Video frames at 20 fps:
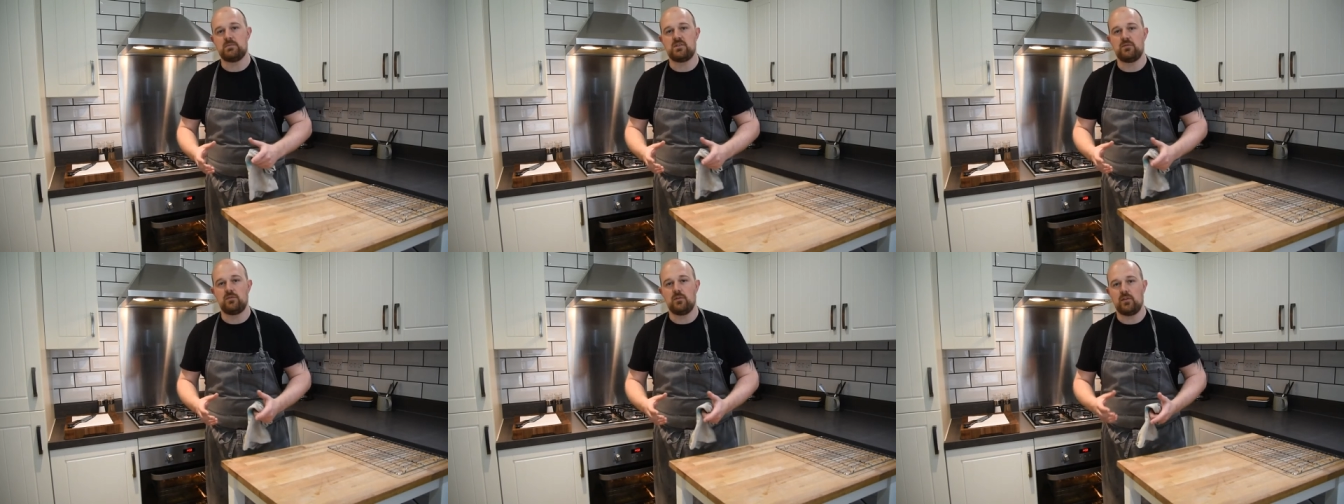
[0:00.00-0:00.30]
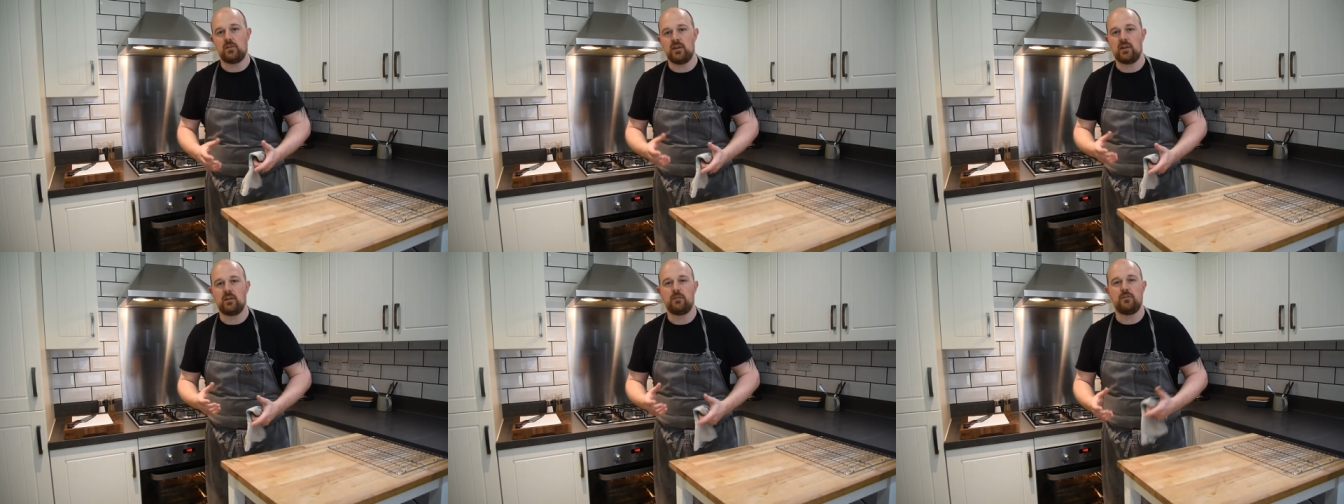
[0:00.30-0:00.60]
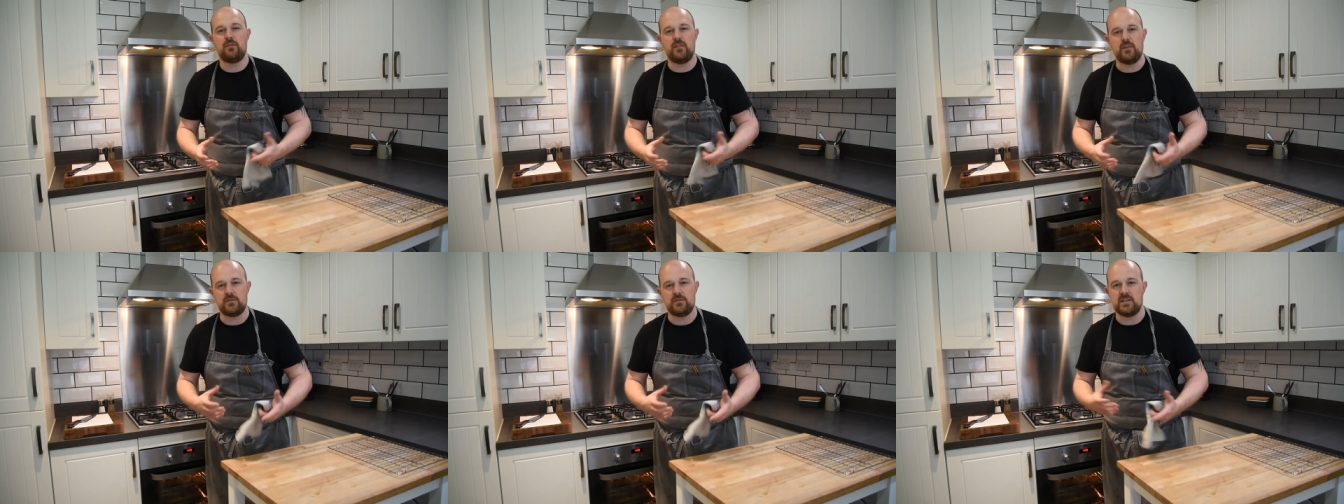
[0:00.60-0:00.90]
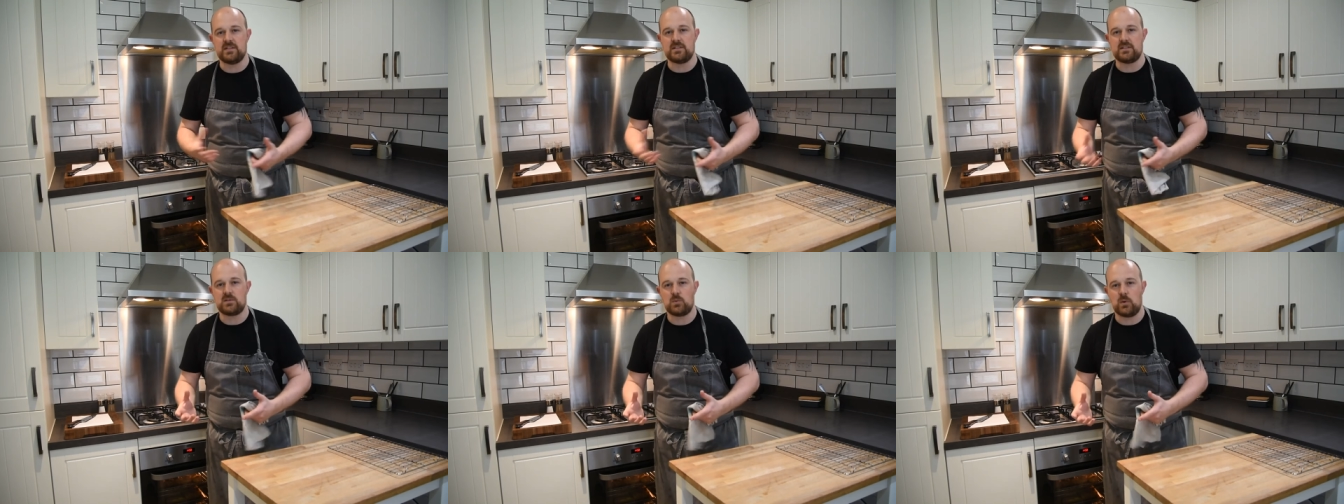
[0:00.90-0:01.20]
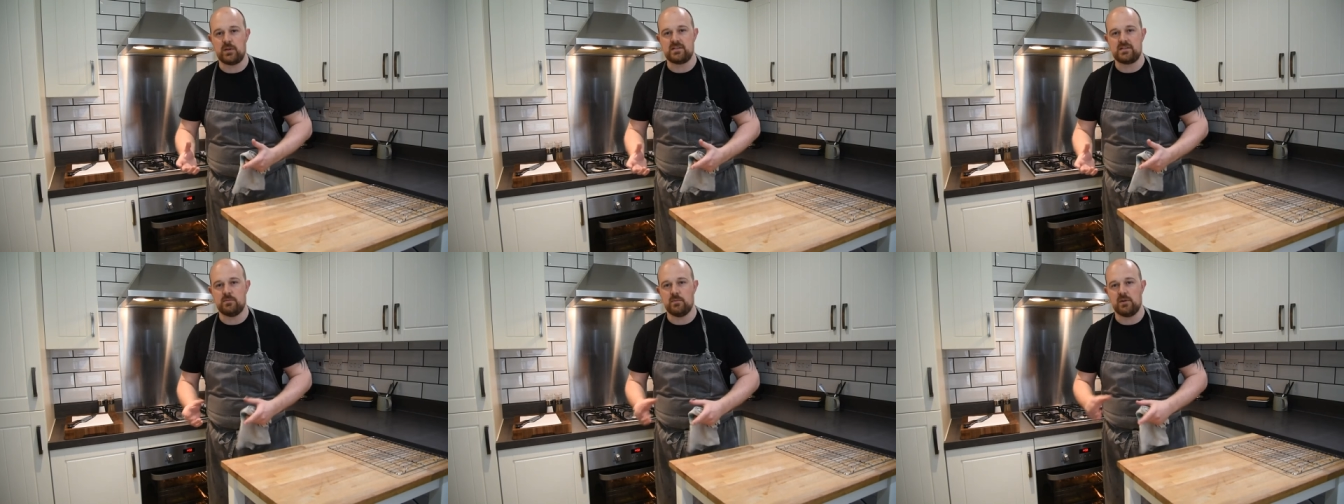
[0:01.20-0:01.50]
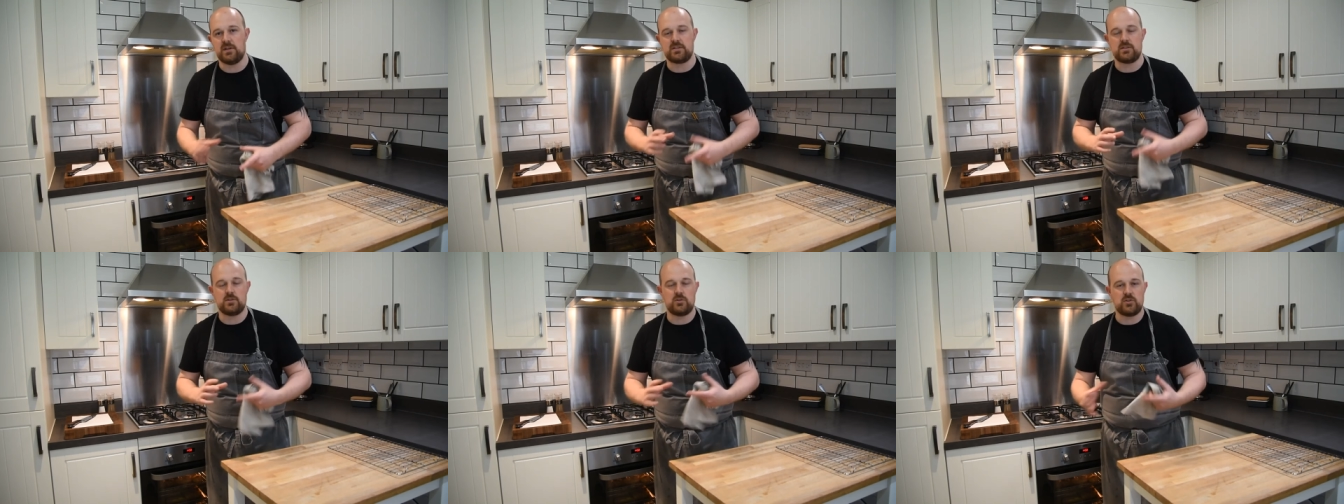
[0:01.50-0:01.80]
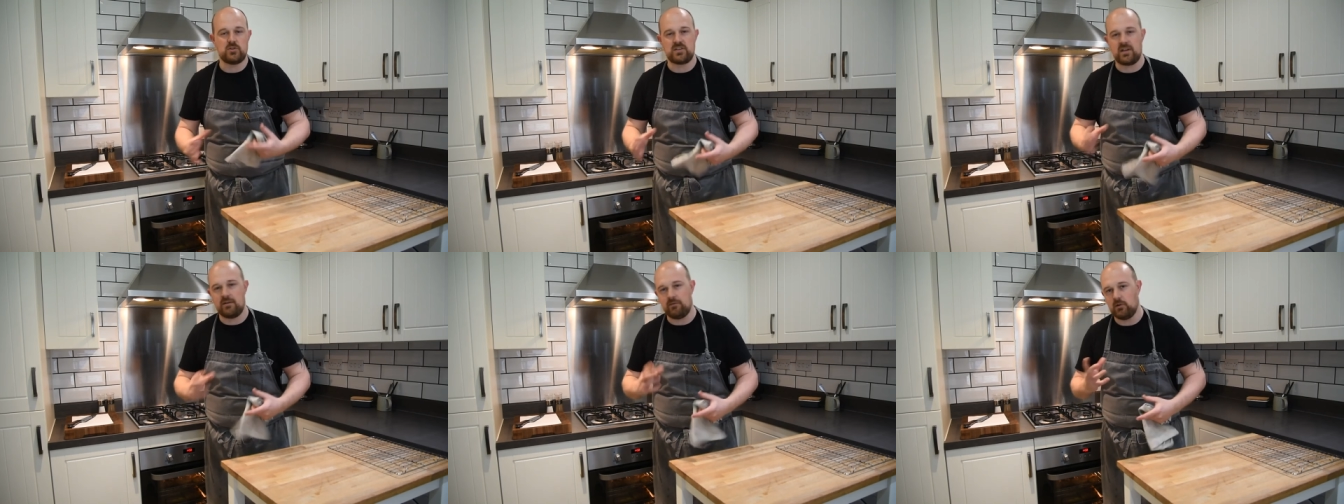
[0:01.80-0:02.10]
if you think of 15 to 20 minutes and
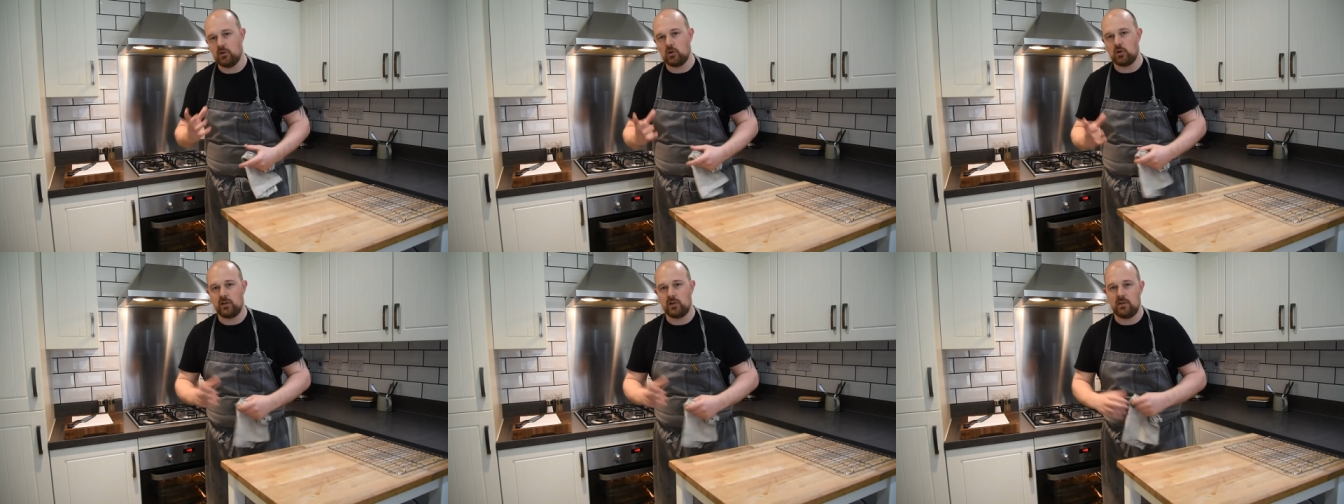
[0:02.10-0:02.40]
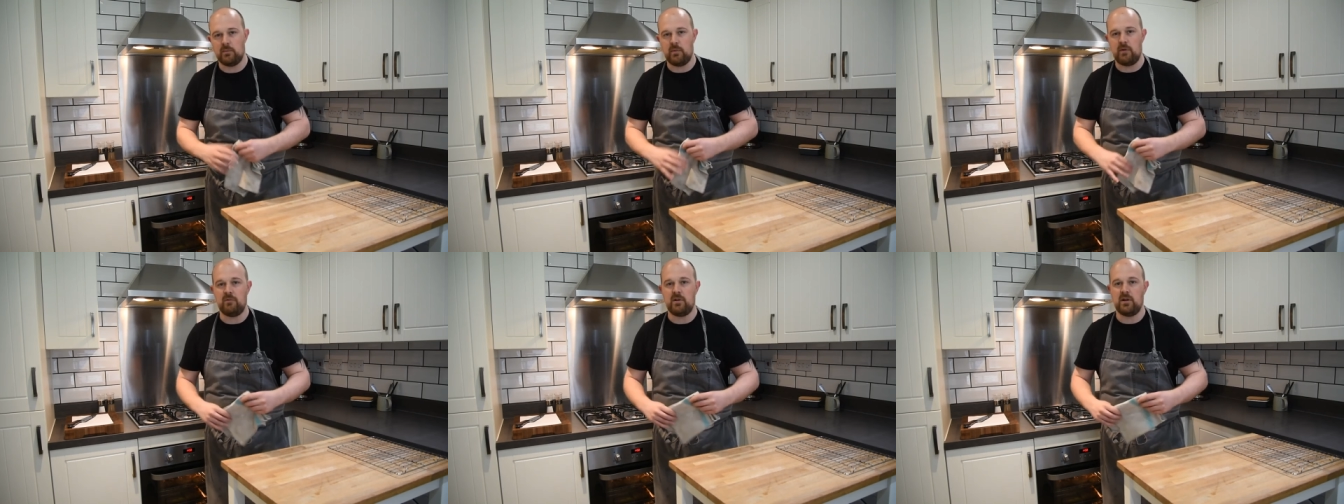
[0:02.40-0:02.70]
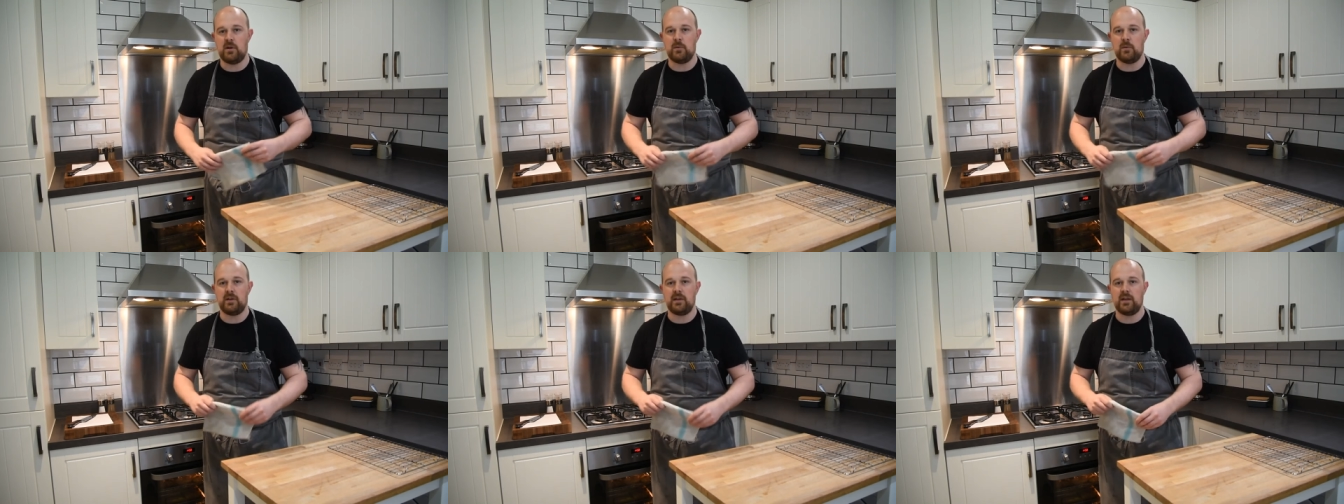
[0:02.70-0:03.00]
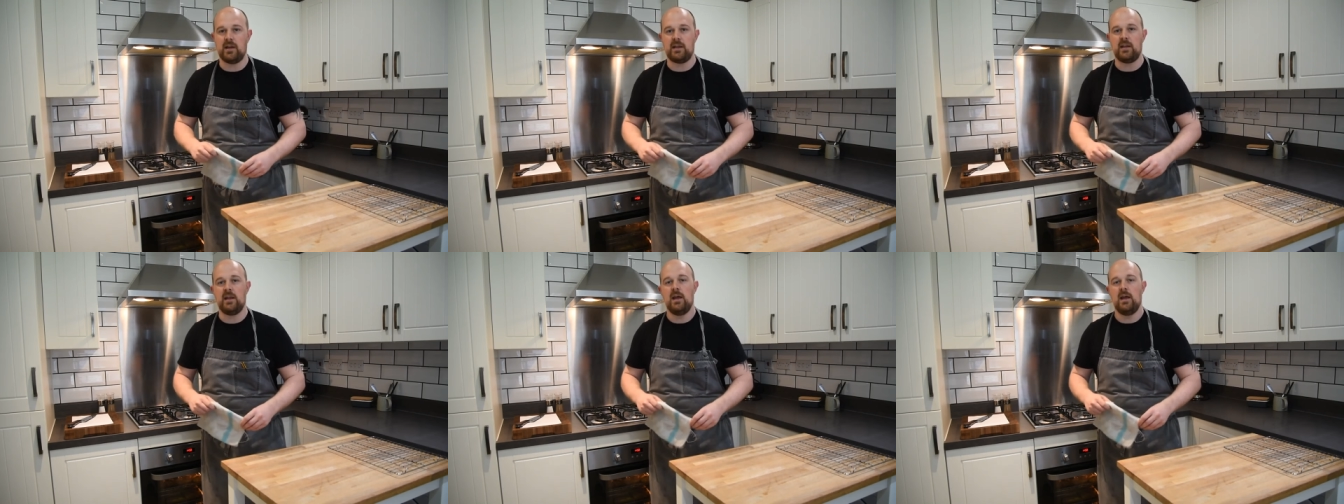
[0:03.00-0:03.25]
just have a look at them every now and again.